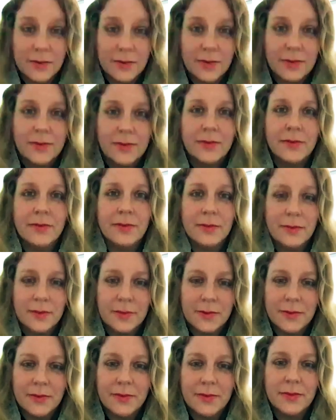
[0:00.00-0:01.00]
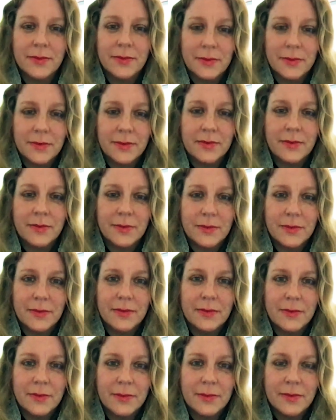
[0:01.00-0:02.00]
the environment that they've grown
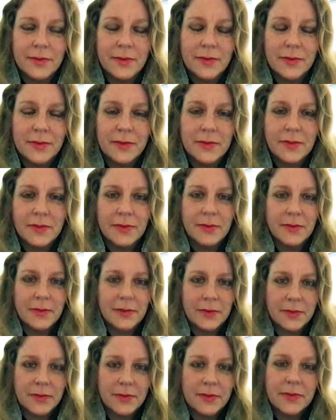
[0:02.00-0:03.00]
up in. And